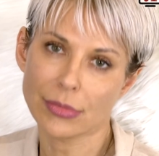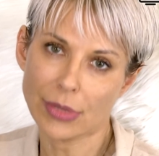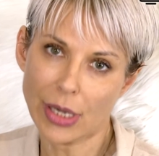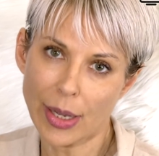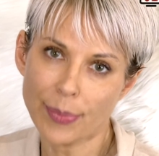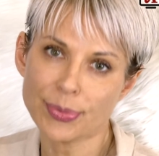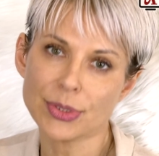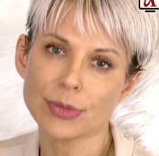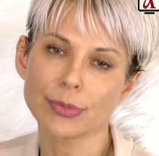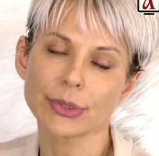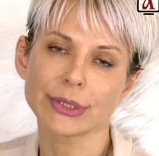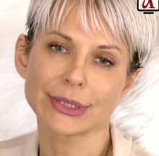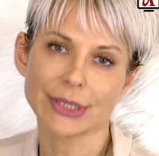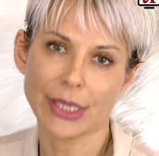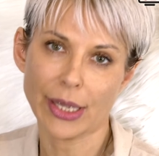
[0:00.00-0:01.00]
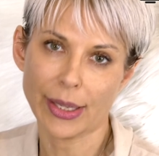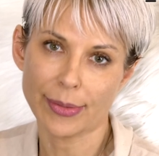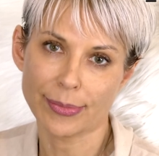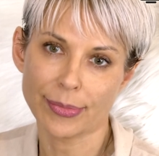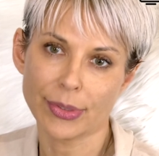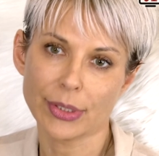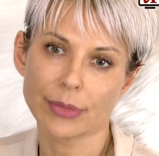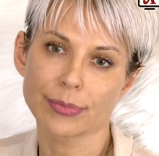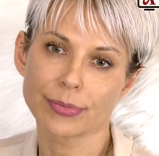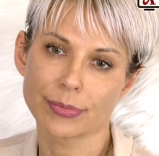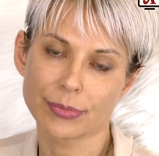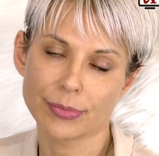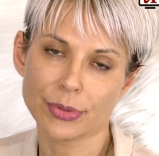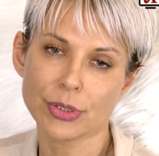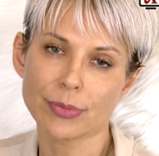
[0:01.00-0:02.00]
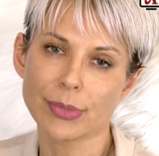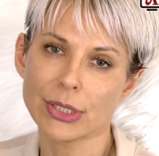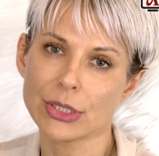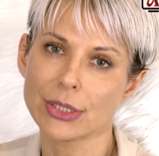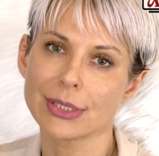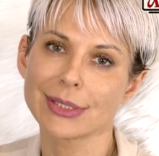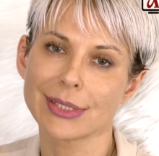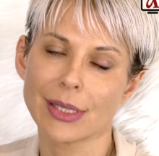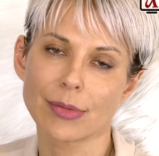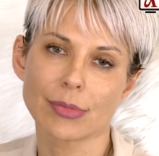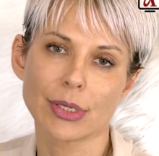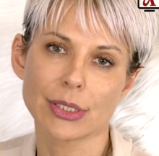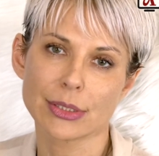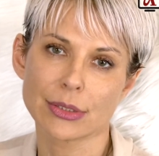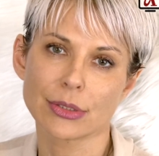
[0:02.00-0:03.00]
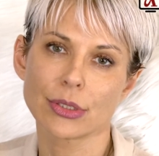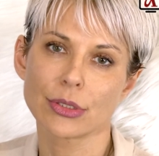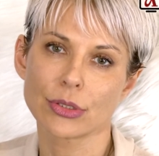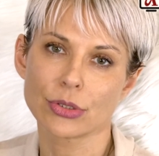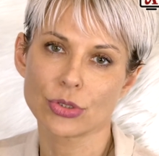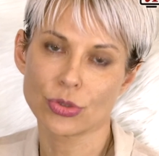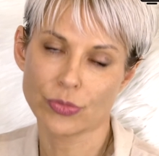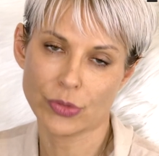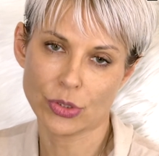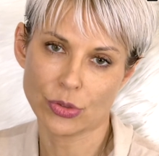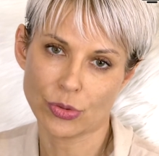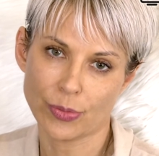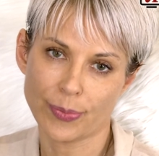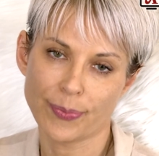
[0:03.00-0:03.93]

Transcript: optimal time. Pretty much the same as the Juvederm.